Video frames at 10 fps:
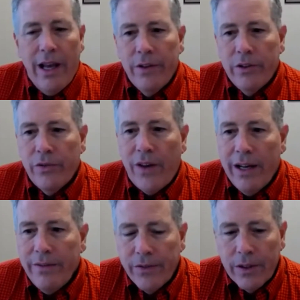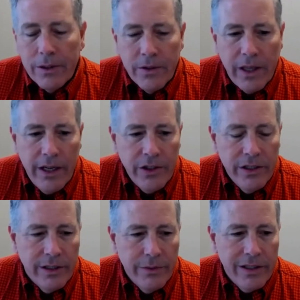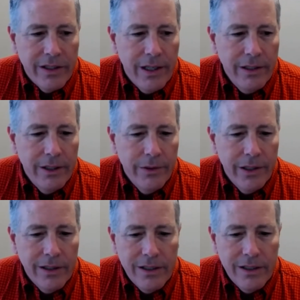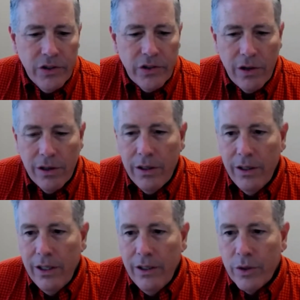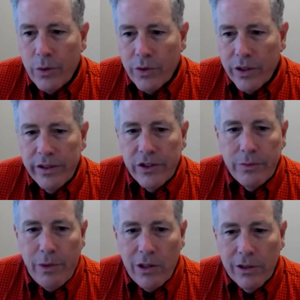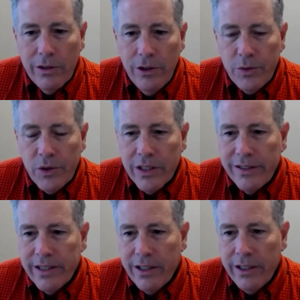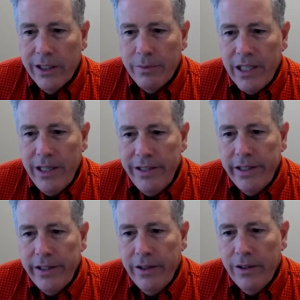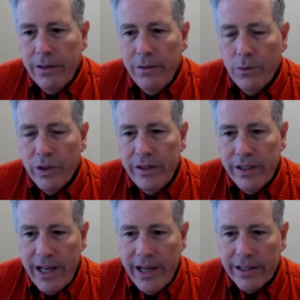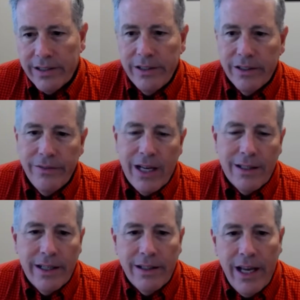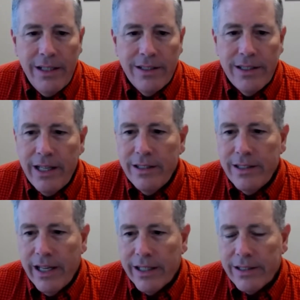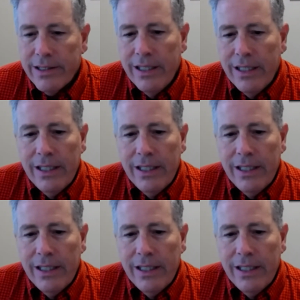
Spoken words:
have those 5 different locations, and we thought, you know what, let's start with one of the smaller groups, because it'll be easier with the techs. You know, they've got like 8 to 10 techs.